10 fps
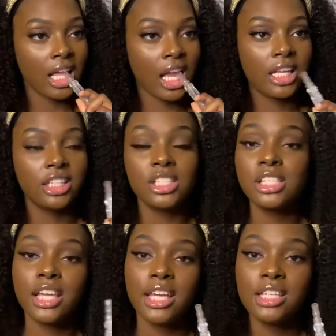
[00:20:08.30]
Your
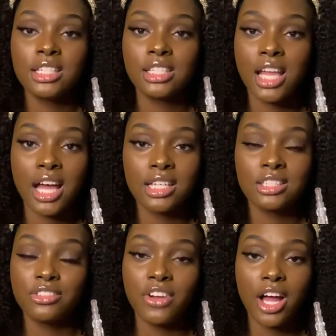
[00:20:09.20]
skin does not
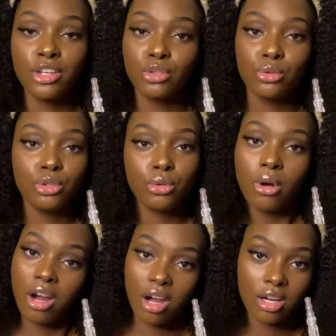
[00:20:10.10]
define who you
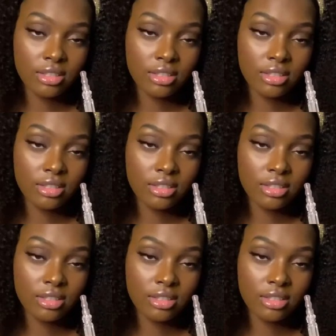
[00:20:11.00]
are.